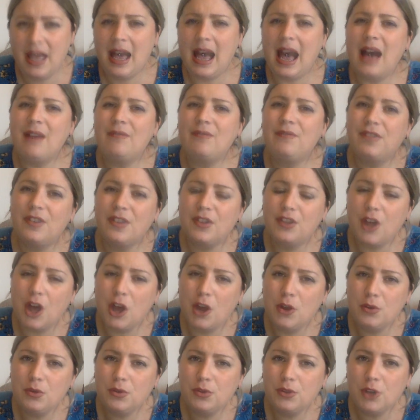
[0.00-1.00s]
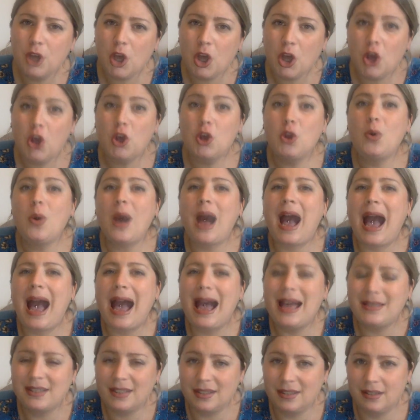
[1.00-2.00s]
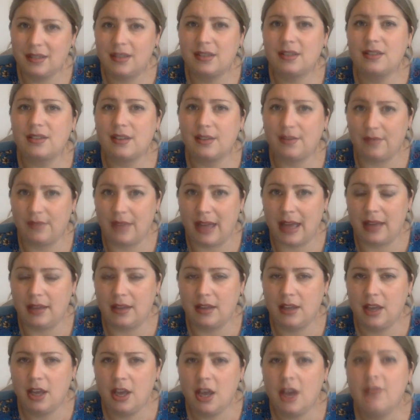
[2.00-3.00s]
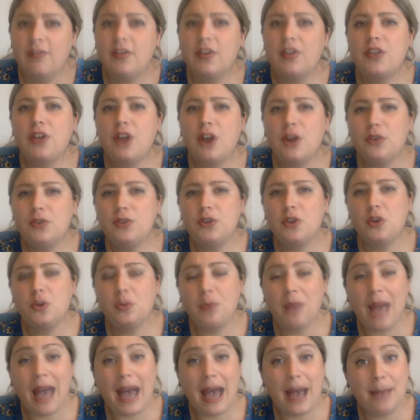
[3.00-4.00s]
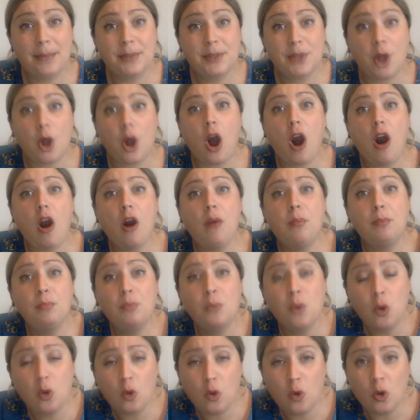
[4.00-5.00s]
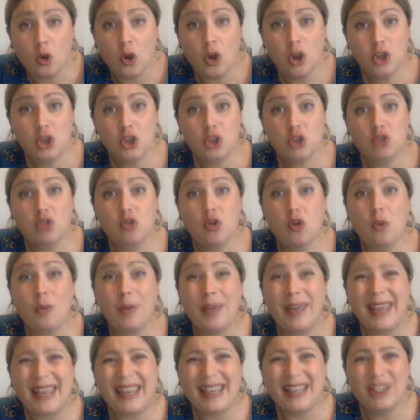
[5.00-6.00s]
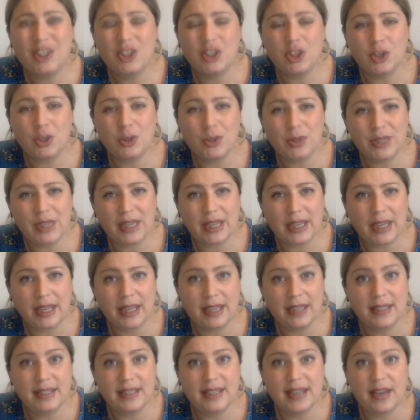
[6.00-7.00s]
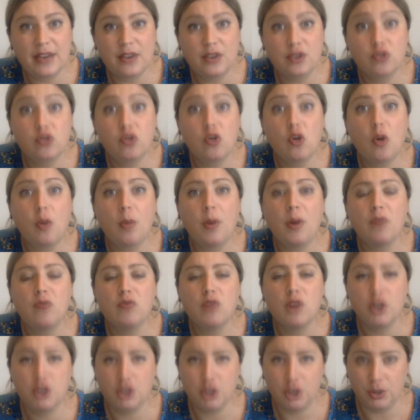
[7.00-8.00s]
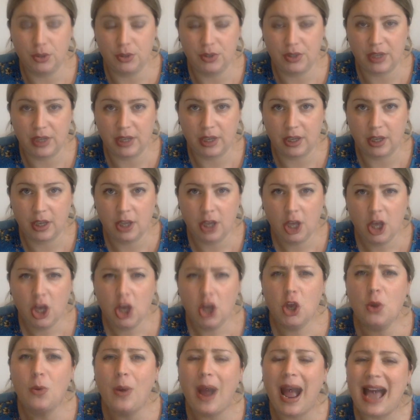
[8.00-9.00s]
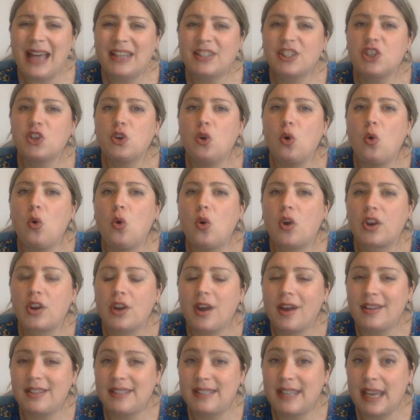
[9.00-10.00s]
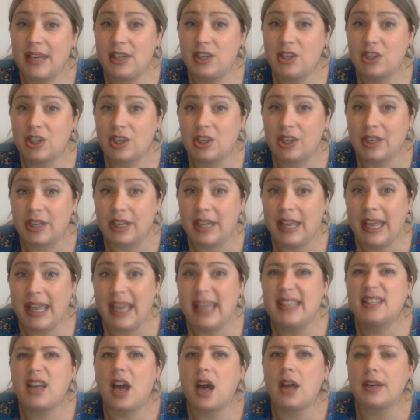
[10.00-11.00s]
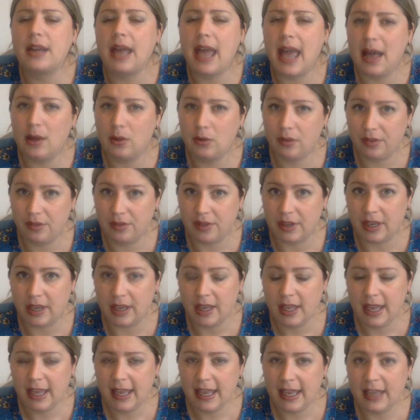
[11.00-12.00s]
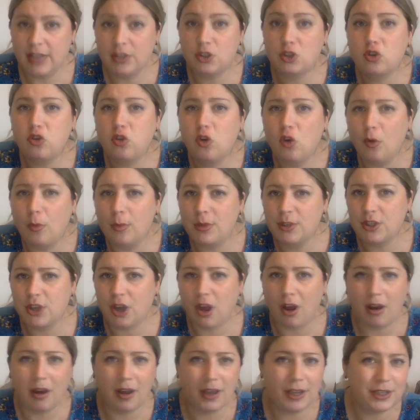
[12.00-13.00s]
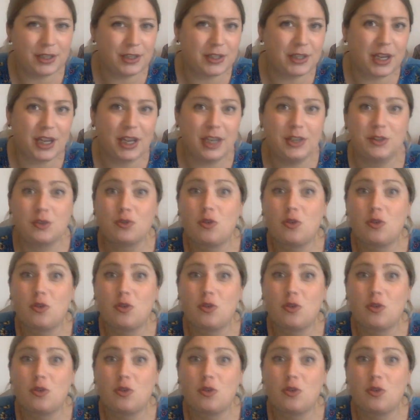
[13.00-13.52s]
And for those who hadn't done that, for those who perhaps are more trauma inducing instead of trauma reducing, who as an organisation is unhealthy, is traumatised, is